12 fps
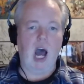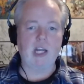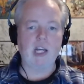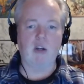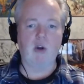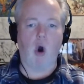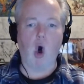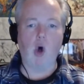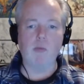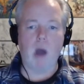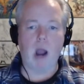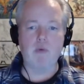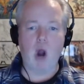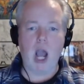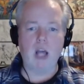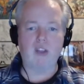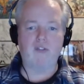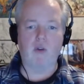I can hold my
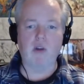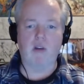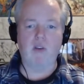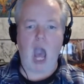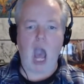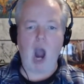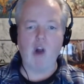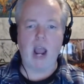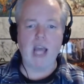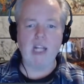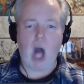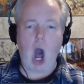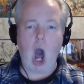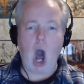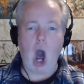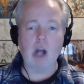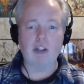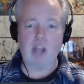breath for a very
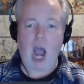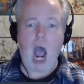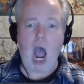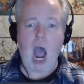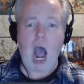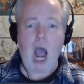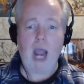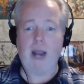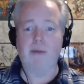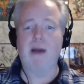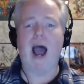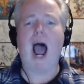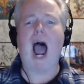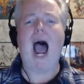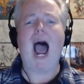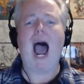long time.